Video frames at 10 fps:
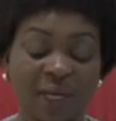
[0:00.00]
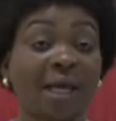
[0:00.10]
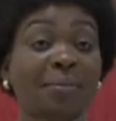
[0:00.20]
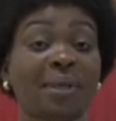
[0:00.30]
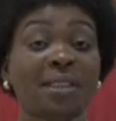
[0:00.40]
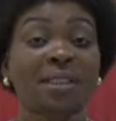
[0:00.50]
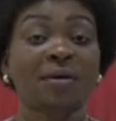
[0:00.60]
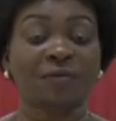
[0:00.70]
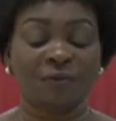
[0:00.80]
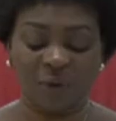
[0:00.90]
like
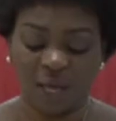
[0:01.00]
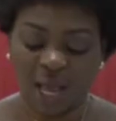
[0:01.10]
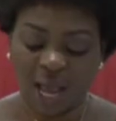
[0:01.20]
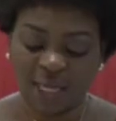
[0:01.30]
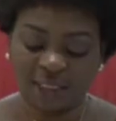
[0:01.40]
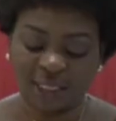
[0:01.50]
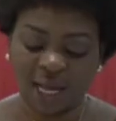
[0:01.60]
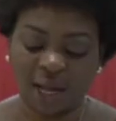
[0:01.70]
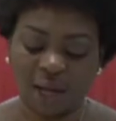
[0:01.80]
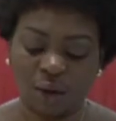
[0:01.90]
myself and
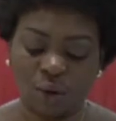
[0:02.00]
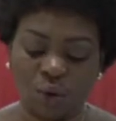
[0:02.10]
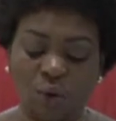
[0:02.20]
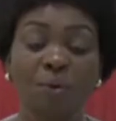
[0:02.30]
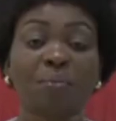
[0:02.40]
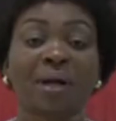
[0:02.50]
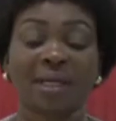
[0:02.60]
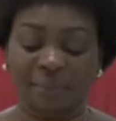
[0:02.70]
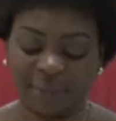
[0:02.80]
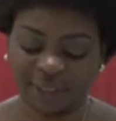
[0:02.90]
are all
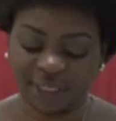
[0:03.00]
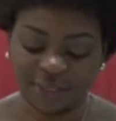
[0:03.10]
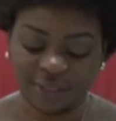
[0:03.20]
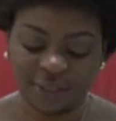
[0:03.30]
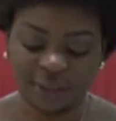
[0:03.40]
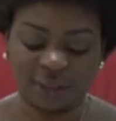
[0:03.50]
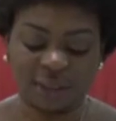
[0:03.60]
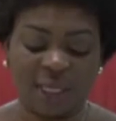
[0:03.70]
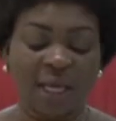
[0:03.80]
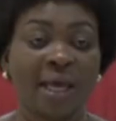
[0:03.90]
parliamentarians,
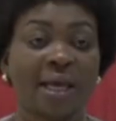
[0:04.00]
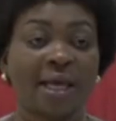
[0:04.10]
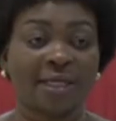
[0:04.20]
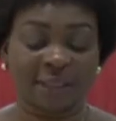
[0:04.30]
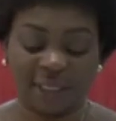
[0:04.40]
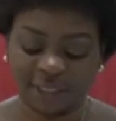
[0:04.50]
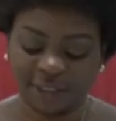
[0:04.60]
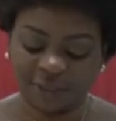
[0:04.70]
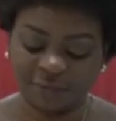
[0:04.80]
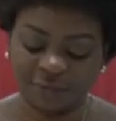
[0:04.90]

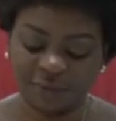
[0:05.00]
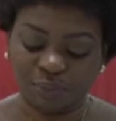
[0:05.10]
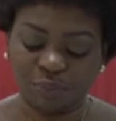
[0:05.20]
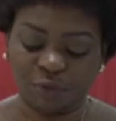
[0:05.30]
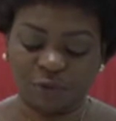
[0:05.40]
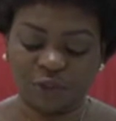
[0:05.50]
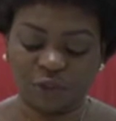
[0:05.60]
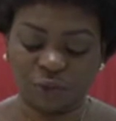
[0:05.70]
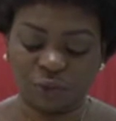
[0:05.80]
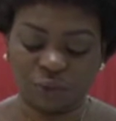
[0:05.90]
executives,
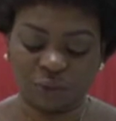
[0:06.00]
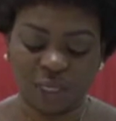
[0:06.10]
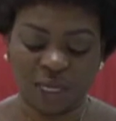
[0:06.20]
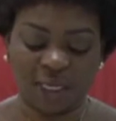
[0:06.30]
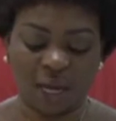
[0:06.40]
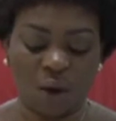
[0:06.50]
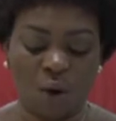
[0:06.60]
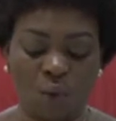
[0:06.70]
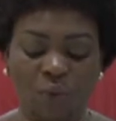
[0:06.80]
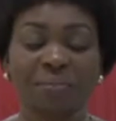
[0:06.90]
professionals, and are
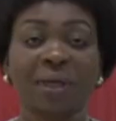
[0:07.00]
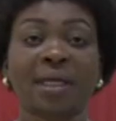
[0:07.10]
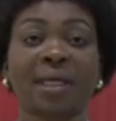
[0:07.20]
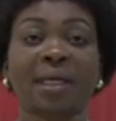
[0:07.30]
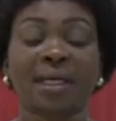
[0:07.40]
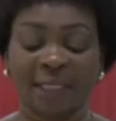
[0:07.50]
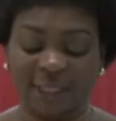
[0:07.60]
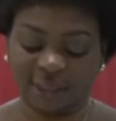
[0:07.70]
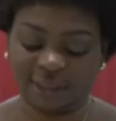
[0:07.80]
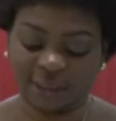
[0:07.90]
all women
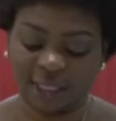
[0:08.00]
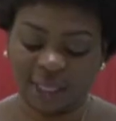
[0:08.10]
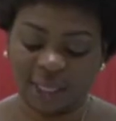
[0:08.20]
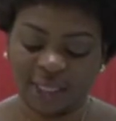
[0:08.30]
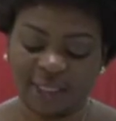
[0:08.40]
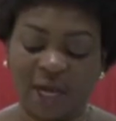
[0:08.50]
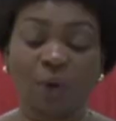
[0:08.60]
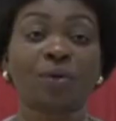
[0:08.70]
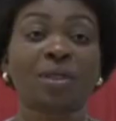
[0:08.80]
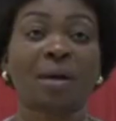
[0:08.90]
leaders in their
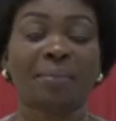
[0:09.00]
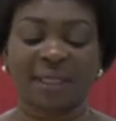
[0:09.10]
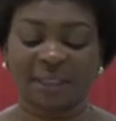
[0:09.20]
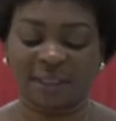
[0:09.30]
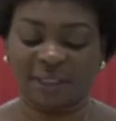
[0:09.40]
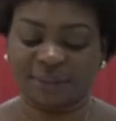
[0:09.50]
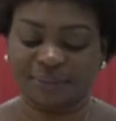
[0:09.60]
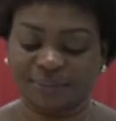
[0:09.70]
own capacity.